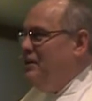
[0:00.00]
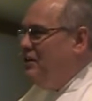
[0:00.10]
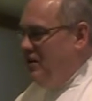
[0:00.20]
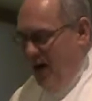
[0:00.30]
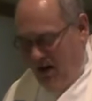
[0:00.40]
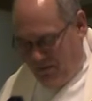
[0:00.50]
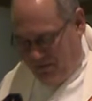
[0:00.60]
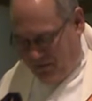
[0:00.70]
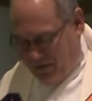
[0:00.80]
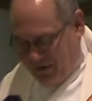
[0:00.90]

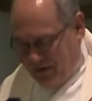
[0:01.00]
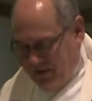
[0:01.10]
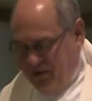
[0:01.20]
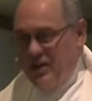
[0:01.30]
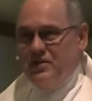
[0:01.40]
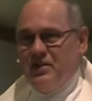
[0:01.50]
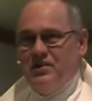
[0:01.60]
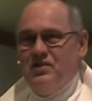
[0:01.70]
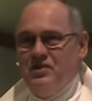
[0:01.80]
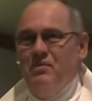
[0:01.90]
Love Jesus.
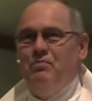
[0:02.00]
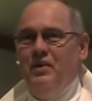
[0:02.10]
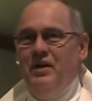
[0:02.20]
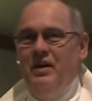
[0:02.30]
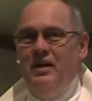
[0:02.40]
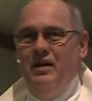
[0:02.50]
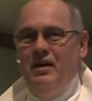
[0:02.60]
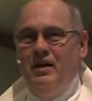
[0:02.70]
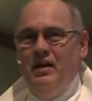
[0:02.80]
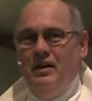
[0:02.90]
Simply
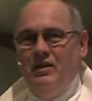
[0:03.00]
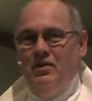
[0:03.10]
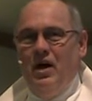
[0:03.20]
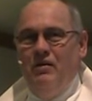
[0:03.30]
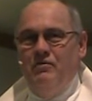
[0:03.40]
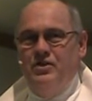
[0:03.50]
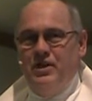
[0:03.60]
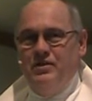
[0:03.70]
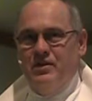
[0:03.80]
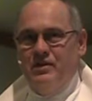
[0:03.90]
love
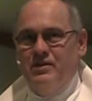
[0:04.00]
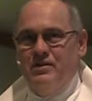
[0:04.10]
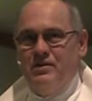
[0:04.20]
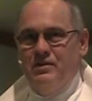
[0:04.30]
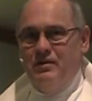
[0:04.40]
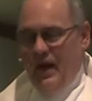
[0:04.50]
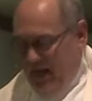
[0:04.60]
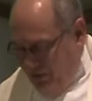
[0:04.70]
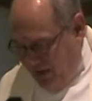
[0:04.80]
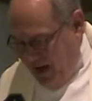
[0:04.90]
Jesus.
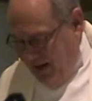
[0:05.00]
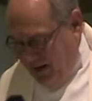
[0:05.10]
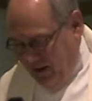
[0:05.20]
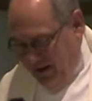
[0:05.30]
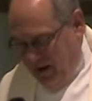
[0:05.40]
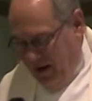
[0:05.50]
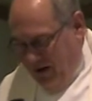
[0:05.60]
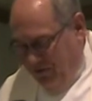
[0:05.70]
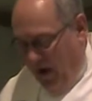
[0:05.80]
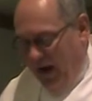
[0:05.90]
And then
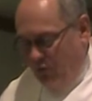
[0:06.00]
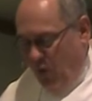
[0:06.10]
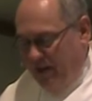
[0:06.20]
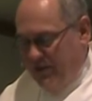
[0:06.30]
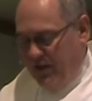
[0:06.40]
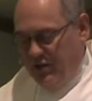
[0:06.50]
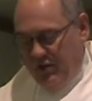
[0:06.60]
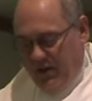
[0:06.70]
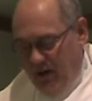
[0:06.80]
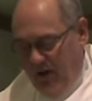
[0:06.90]
find ways that you
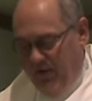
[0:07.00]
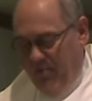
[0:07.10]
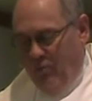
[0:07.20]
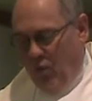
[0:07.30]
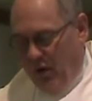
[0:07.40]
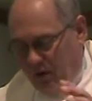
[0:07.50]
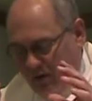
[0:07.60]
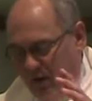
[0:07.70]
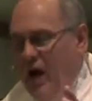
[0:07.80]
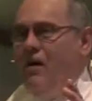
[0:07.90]
can love him more.
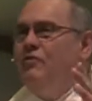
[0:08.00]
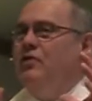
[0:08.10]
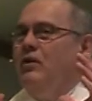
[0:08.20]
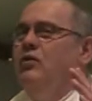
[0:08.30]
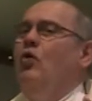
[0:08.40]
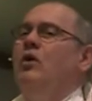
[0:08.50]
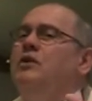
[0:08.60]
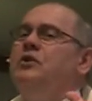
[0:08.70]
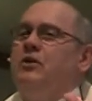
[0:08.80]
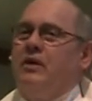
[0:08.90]
Love the
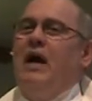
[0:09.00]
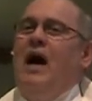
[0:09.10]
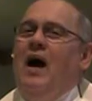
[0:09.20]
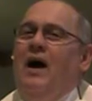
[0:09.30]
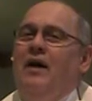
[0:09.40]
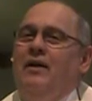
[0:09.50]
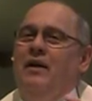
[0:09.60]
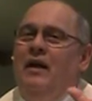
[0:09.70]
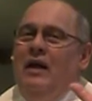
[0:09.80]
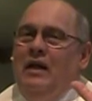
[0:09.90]
Lord your
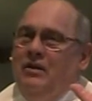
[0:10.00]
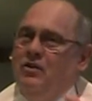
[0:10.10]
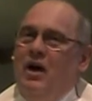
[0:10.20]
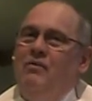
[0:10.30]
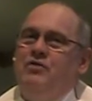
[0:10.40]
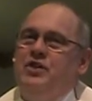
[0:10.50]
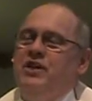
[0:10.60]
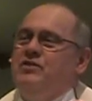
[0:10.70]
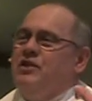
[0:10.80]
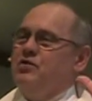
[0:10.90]
God. Love
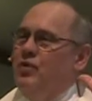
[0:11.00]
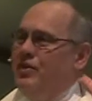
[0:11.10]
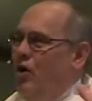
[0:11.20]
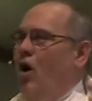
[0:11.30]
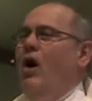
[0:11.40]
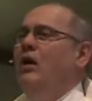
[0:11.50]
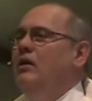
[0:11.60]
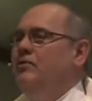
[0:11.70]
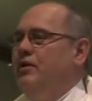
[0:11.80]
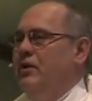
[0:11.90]
Jesus with all
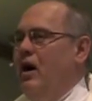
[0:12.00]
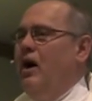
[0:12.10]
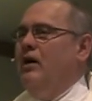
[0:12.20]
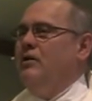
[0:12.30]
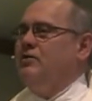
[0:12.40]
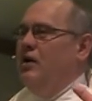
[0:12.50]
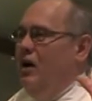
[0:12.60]
of your heart,